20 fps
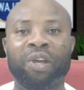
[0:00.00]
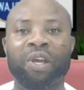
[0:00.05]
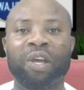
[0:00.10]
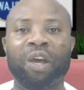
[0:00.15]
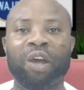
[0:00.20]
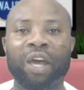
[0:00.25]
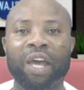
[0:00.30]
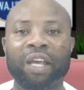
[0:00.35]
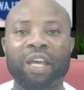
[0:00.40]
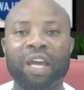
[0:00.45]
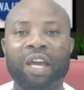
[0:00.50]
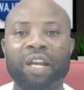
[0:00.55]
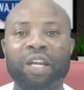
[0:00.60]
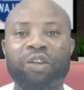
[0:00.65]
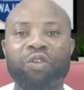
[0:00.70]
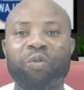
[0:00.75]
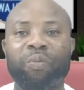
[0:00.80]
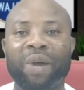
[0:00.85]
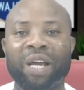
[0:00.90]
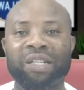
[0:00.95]
Again, you
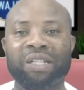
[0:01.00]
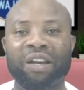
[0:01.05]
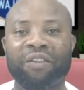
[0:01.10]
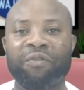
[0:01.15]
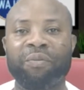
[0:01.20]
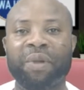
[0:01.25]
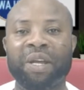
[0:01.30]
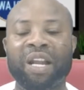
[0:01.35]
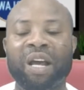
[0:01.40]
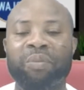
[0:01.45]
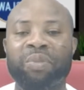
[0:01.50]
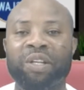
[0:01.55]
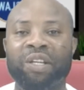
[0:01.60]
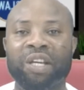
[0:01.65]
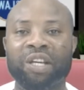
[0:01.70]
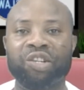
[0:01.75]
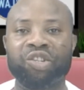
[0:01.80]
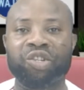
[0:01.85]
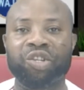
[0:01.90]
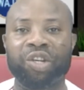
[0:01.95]
might have made
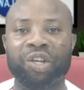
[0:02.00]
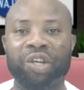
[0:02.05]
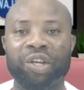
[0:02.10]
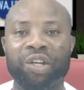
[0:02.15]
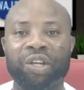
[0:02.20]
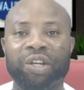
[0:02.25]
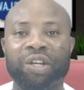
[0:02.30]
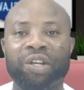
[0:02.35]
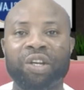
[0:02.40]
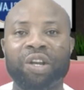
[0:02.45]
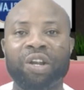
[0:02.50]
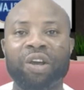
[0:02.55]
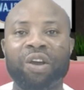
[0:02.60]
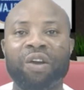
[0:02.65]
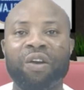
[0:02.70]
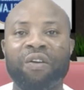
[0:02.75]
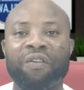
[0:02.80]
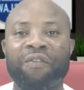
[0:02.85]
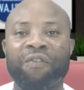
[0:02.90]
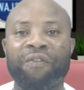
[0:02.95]
application
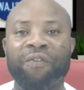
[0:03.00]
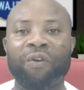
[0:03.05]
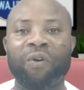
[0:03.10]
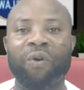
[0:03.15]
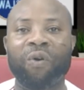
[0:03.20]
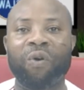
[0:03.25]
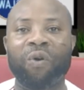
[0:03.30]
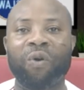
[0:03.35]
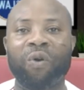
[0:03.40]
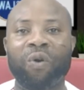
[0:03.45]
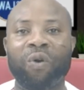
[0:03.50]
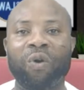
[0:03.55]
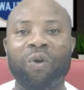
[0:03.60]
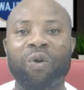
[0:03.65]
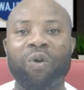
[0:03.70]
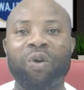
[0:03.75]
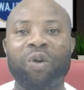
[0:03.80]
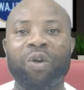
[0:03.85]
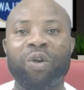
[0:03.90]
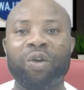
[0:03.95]
for
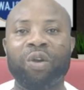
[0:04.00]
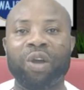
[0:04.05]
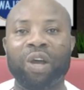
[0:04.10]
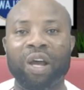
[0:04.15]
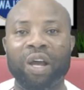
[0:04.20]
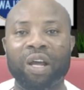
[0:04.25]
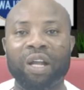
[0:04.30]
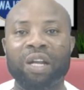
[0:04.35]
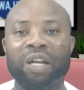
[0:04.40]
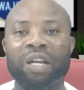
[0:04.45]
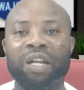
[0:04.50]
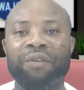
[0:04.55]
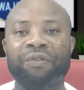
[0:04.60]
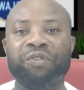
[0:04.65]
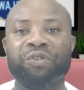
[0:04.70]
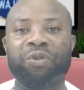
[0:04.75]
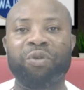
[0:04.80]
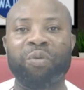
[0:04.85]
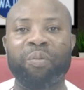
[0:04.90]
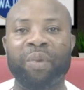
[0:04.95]
leave to
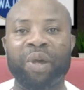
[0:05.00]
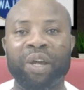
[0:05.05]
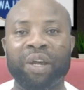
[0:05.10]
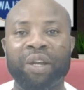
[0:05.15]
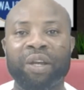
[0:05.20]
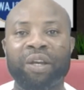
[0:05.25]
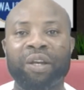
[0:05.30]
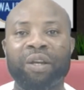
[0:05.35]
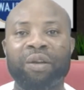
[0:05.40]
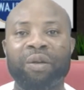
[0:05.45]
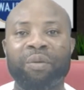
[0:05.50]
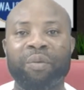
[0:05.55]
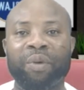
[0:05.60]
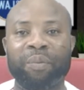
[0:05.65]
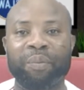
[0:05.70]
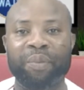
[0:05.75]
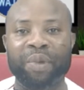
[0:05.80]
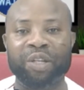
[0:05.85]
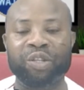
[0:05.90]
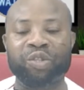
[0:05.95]
remain
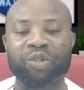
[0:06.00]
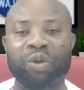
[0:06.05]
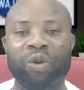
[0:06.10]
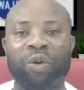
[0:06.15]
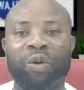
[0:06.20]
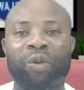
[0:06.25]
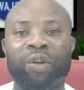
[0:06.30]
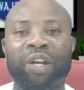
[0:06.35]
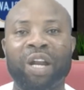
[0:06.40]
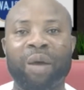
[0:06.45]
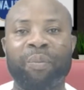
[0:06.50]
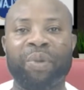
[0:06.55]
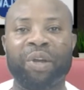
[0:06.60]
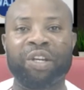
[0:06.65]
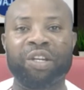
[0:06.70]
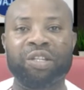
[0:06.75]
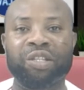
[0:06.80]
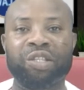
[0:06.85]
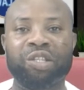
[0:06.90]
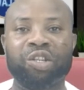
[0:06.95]
based on
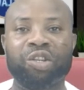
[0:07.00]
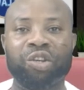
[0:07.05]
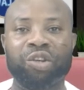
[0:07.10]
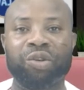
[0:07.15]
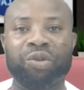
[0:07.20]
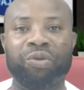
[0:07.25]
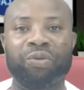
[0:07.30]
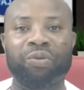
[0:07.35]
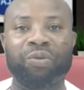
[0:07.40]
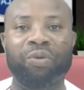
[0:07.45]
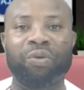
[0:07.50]
appendix UU,